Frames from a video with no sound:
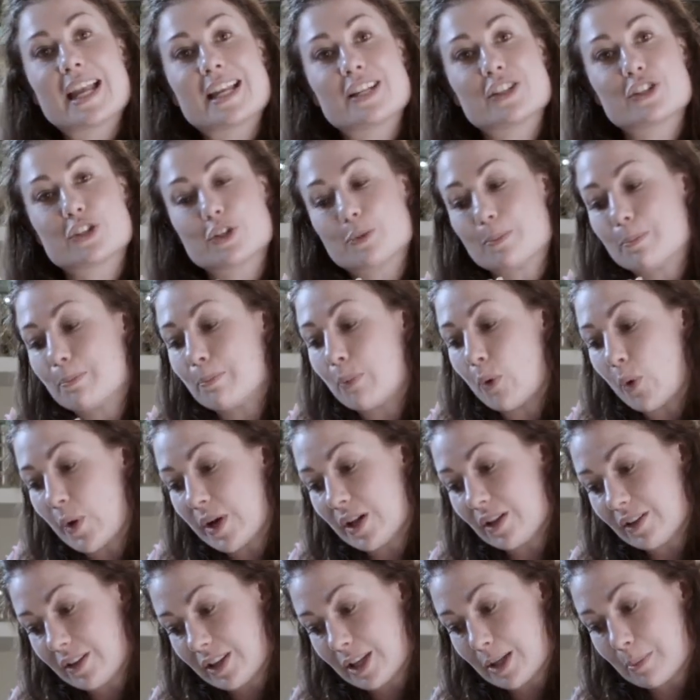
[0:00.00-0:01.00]
is to
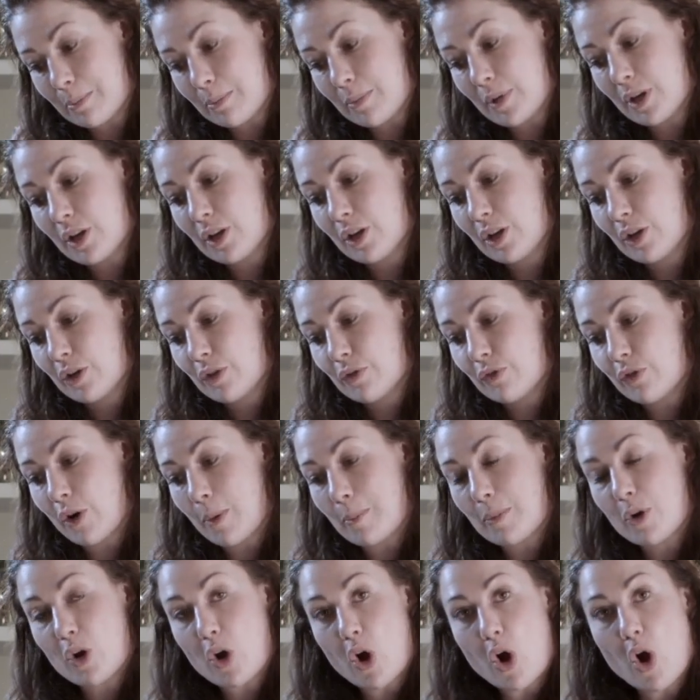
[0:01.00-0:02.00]
boil them
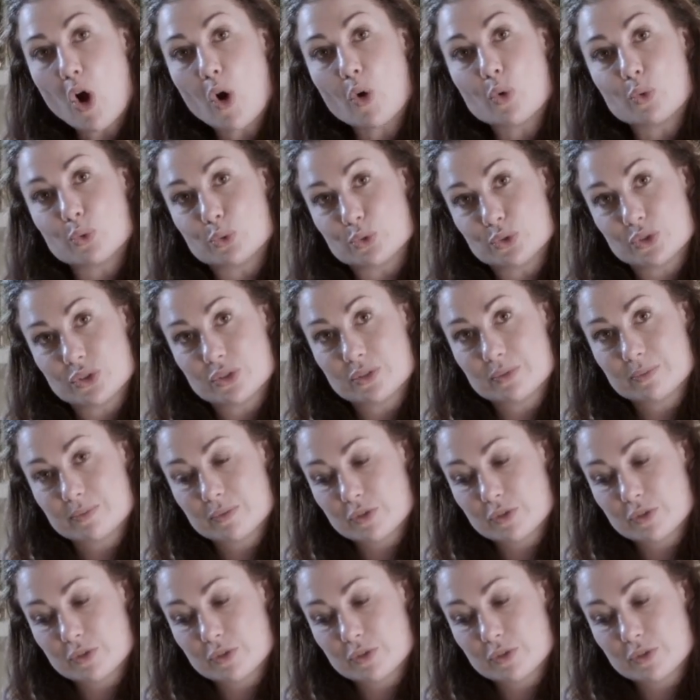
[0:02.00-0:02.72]
from cold.